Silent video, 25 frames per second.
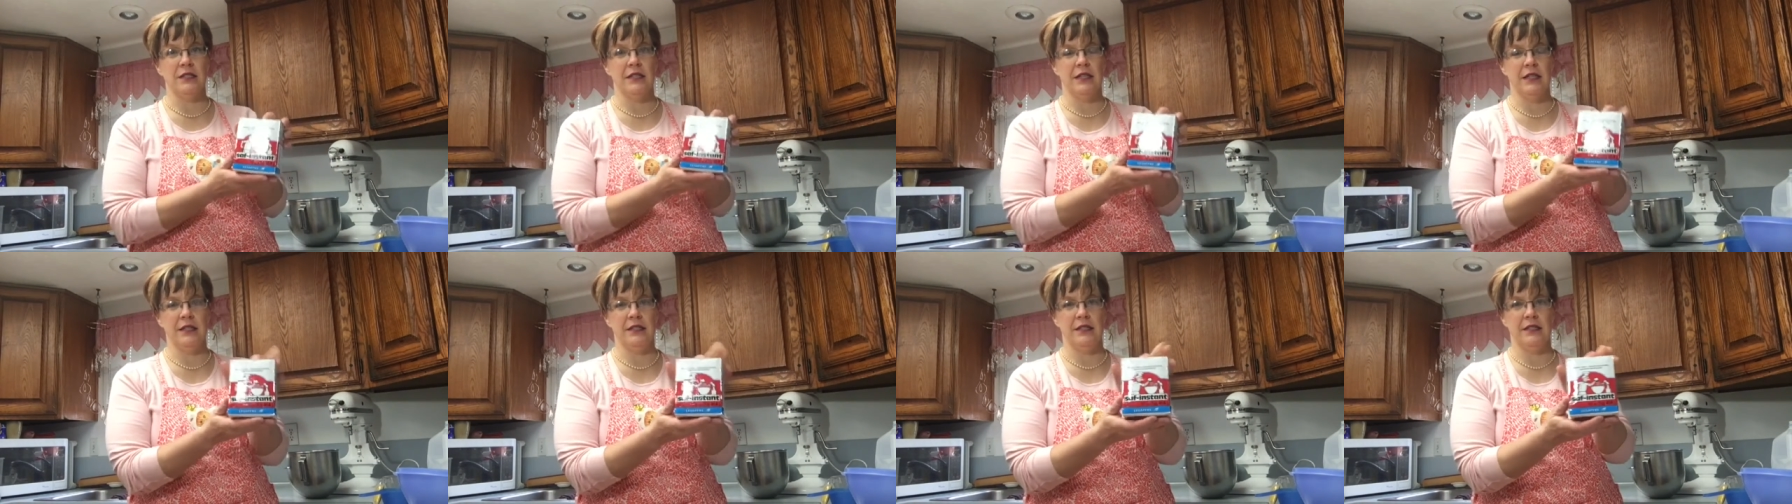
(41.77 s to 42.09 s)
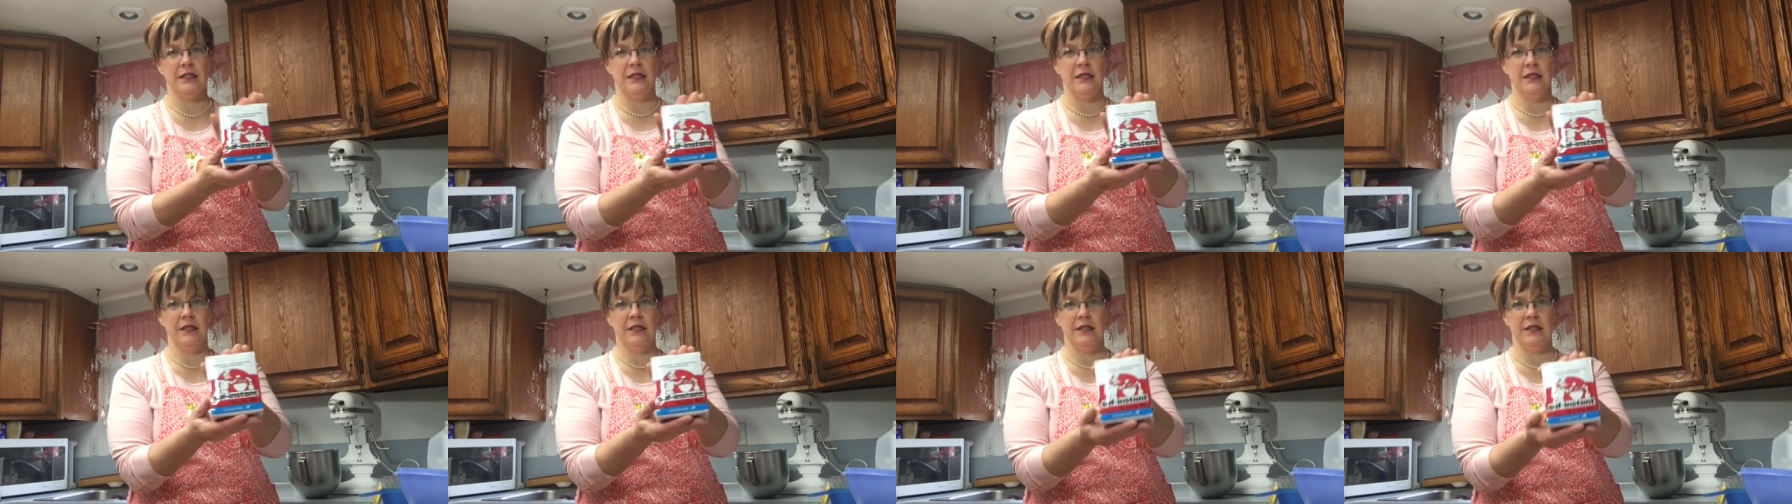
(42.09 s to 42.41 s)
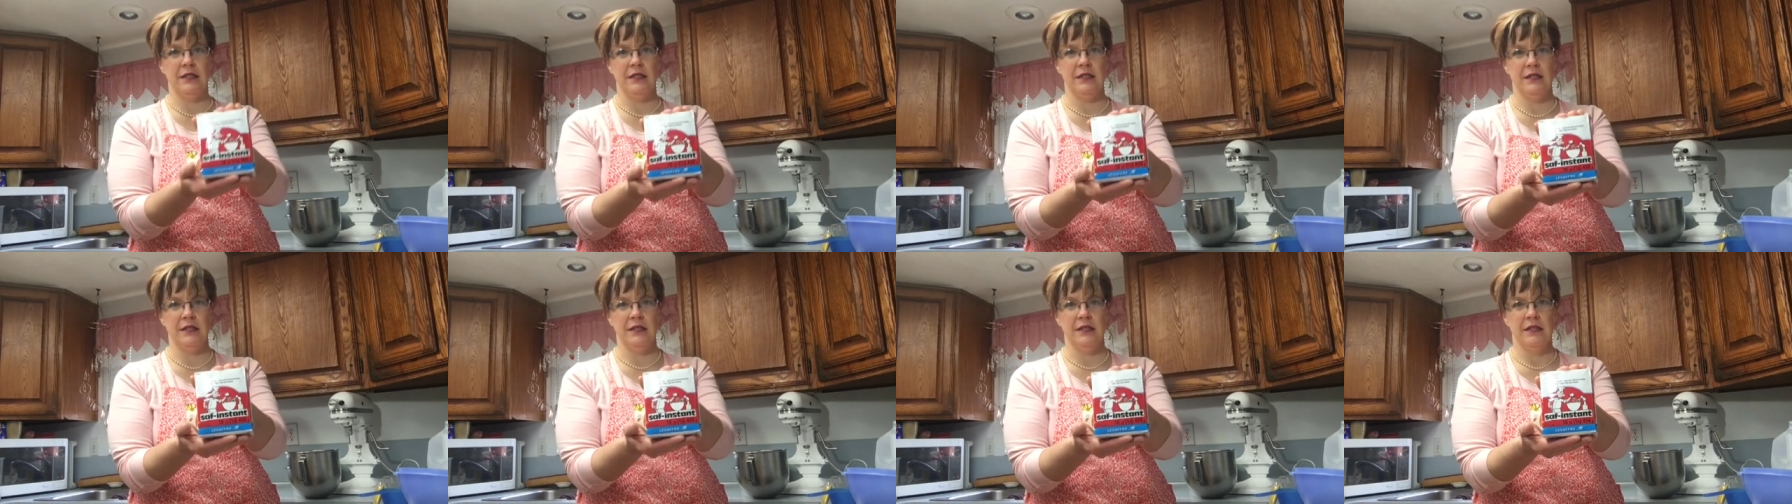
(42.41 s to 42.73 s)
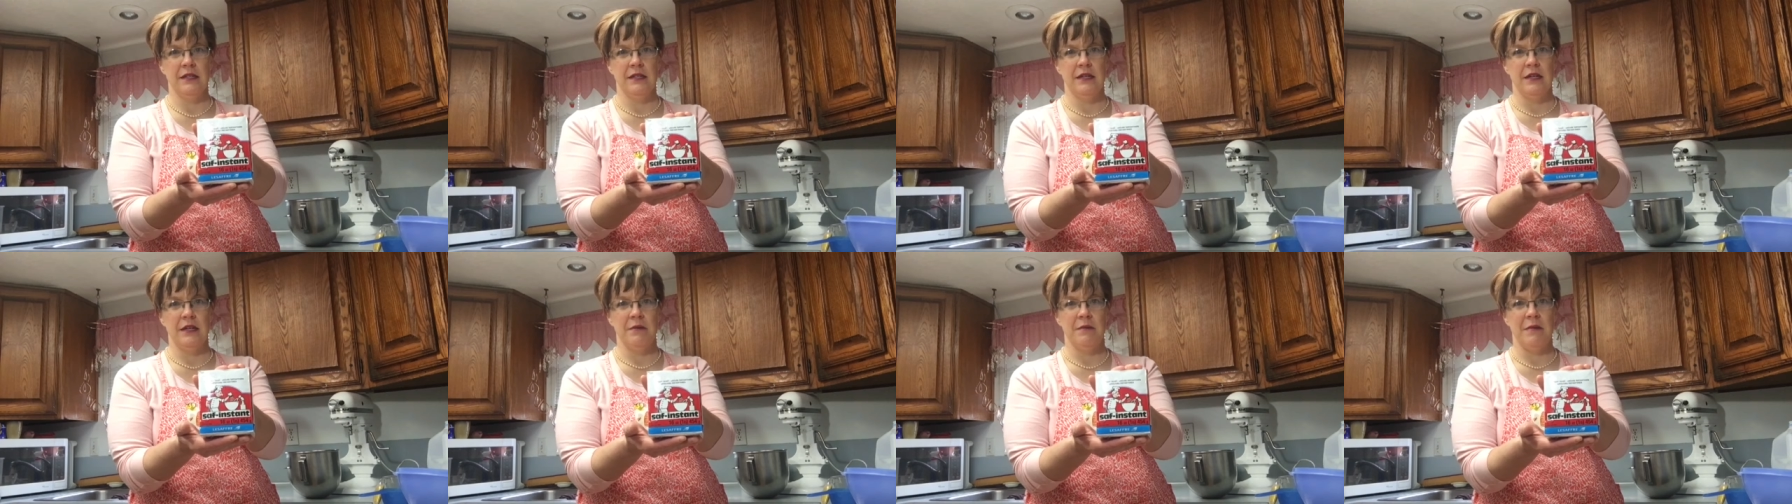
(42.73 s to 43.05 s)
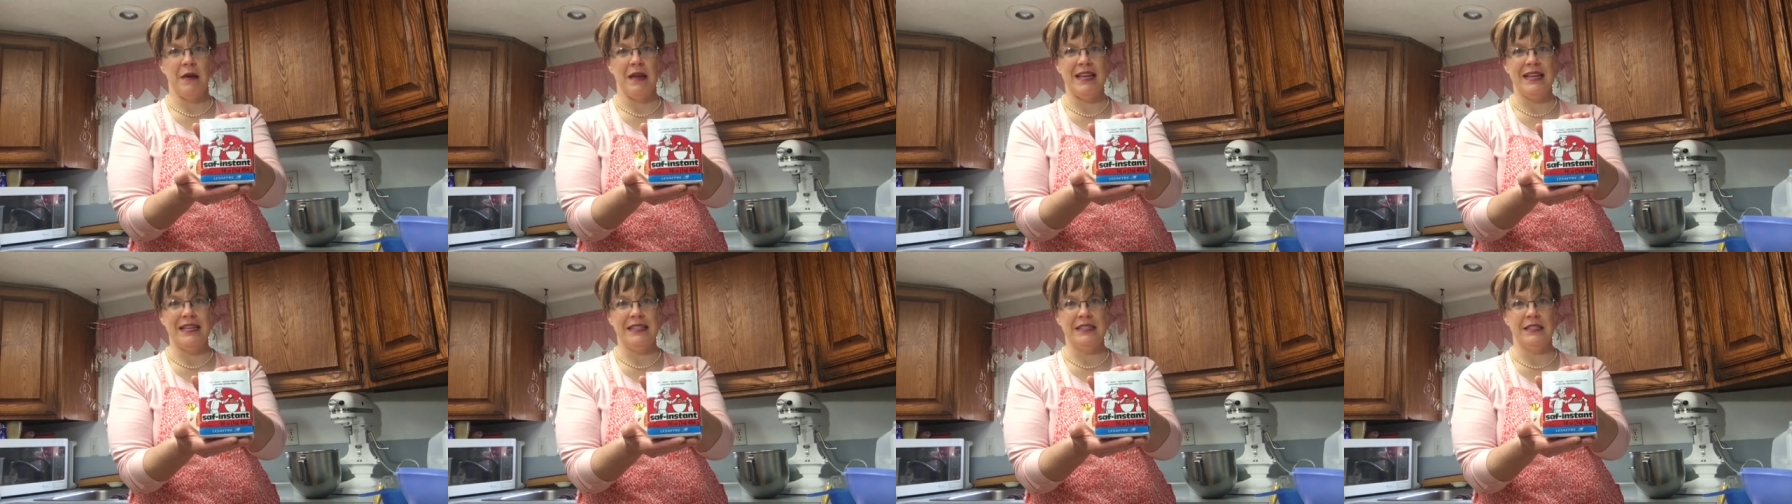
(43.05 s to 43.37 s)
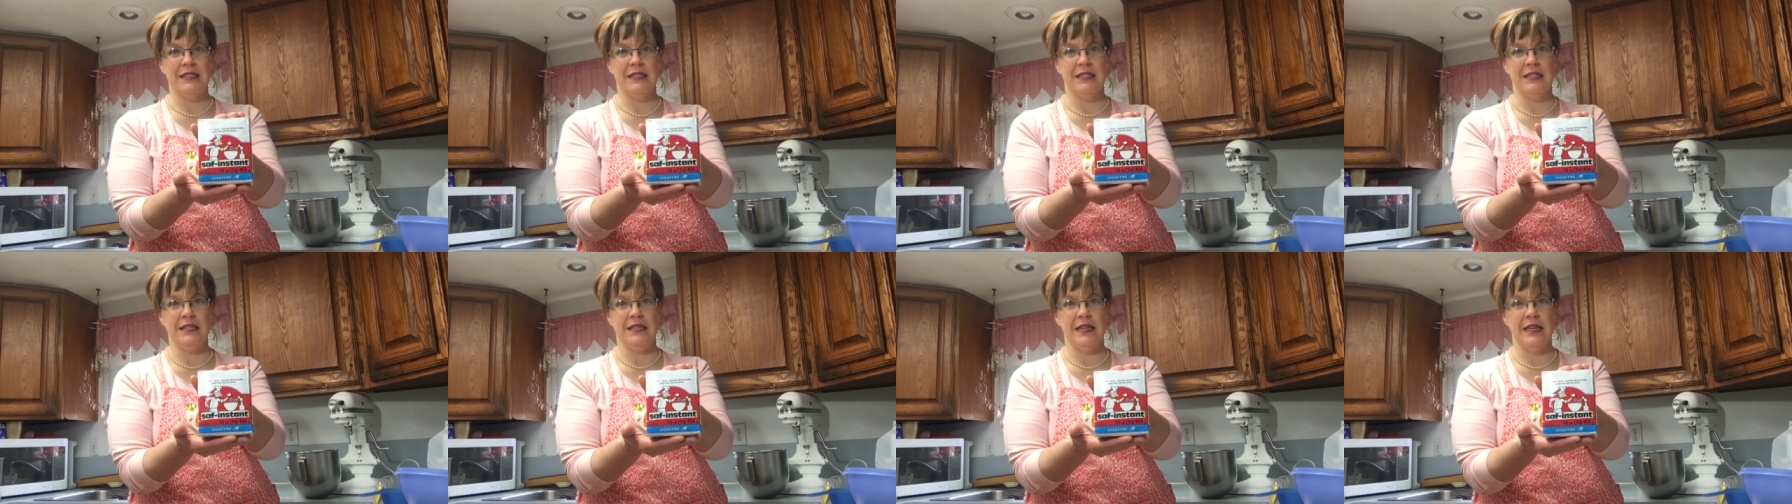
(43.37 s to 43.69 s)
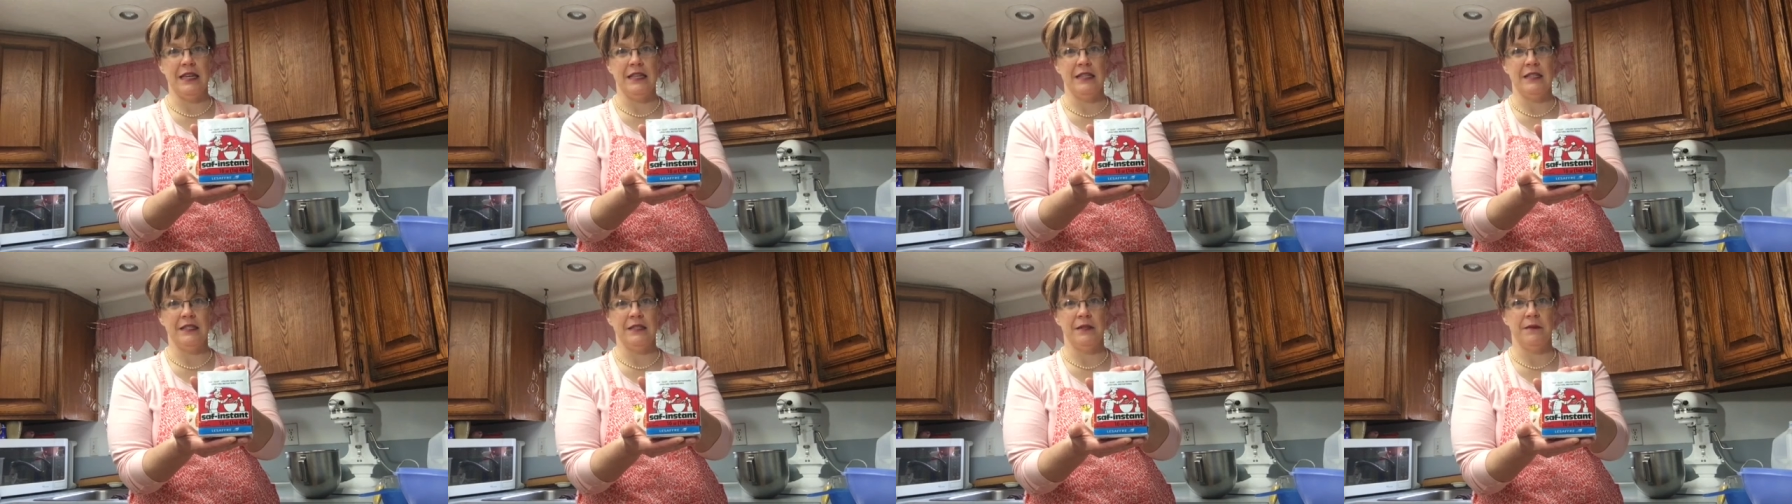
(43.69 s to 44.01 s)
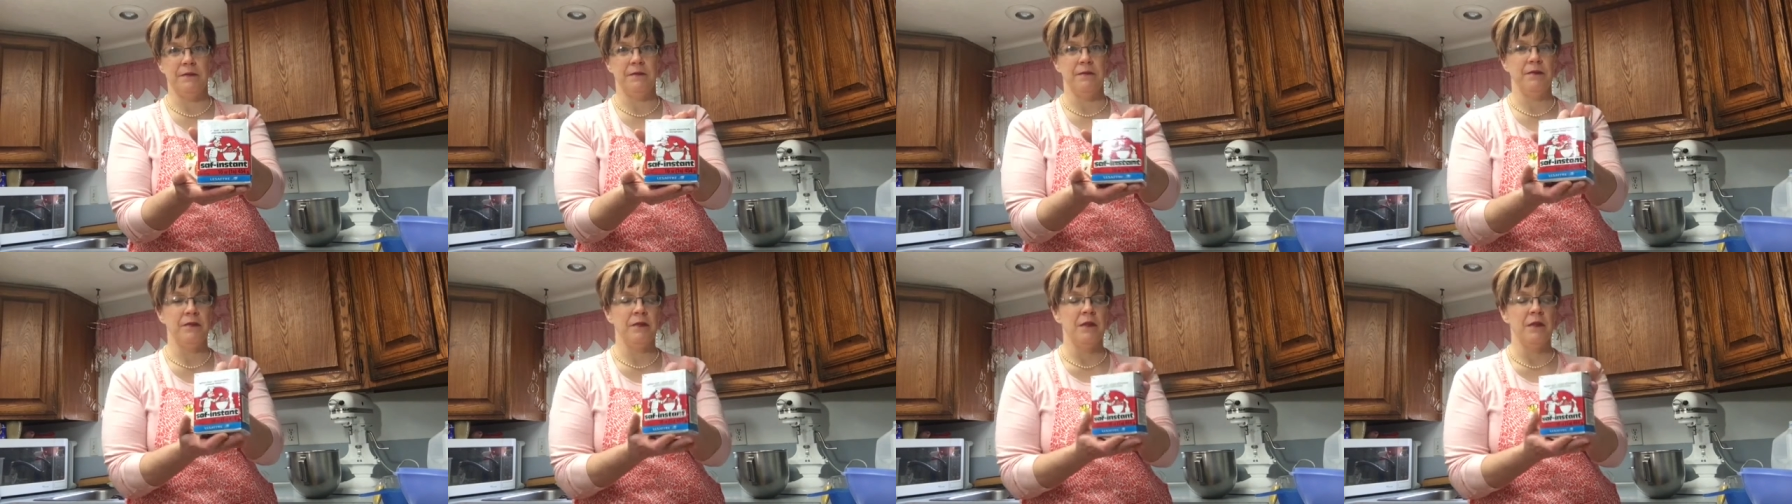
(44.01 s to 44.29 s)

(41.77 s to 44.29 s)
This is my instant yeast.